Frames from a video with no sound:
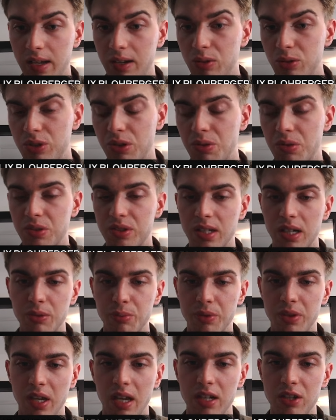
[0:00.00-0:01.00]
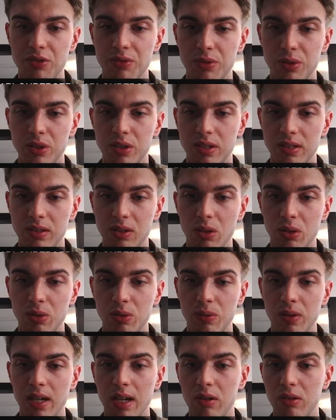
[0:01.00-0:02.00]
also to start with h4, just not
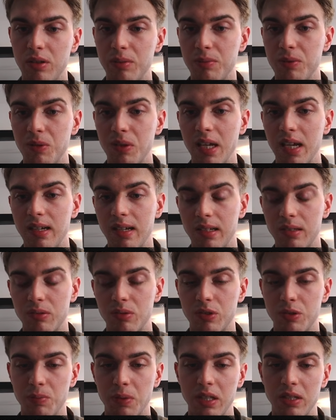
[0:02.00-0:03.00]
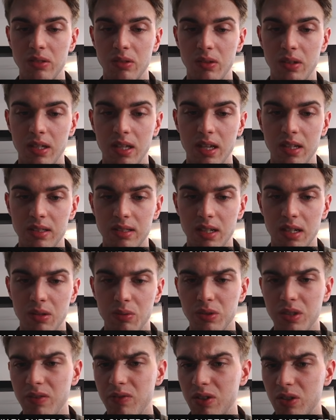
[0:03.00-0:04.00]
to allow him to gain extra space on the king side. I
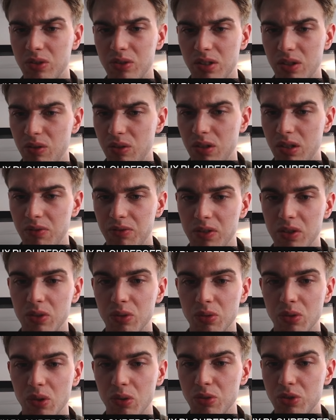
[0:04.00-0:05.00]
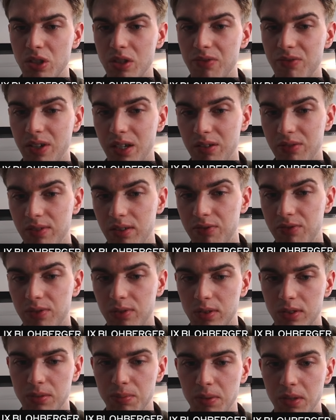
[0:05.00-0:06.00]
was even considering if he could go g5 here
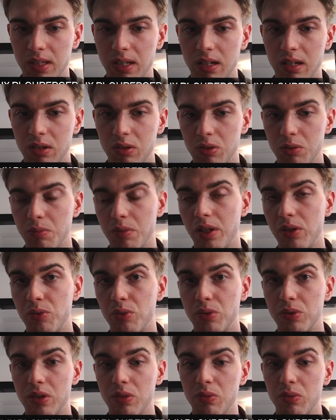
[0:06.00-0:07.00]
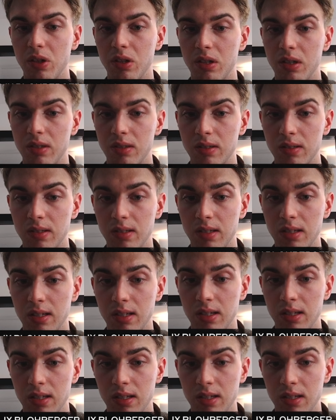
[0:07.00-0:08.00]
first, but then I could play rook d1, and
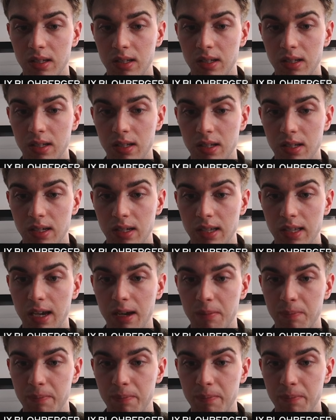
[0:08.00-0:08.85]
yeah.